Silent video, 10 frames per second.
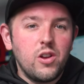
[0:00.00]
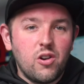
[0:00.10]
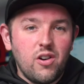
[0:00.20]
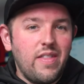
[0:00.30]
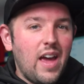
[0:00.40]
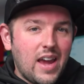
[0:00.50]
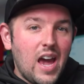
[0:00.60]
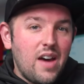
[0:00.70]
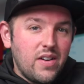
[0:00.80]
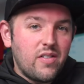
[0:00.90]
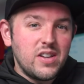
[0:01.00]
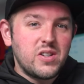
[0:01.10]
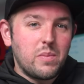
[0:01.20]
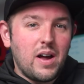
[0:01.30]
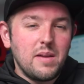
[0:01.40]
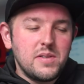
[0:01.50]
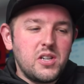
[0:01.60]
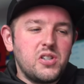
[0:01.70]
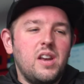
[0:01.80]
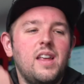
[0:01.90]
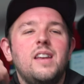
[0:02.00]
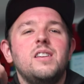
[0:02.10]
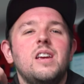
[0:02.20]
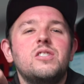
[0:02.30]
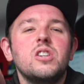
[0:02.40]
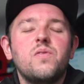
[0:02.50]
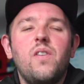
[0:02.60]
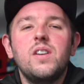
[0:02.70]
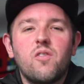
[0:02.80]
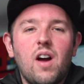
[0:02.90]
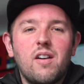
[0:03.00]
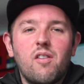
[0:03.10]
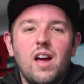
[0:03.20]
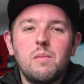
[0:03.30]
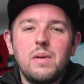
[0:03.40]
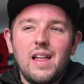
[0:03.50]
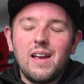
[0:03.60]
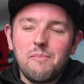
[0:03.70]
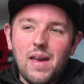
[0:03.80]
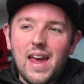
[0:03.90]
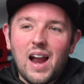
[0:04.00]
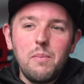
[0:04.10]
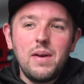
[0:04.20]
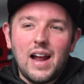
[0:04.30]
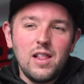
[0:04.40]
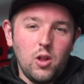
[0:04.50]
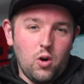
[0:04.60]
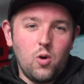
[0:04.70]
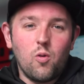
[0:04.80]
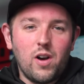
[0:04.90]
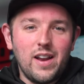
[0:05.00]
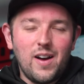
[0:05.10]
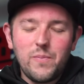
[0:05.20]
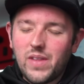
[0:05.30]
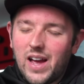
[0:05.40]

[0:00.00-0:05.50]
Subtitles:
you're in that Cafe Racer body position. It's just fun to ride around and be like, man, I bet I look cool right now.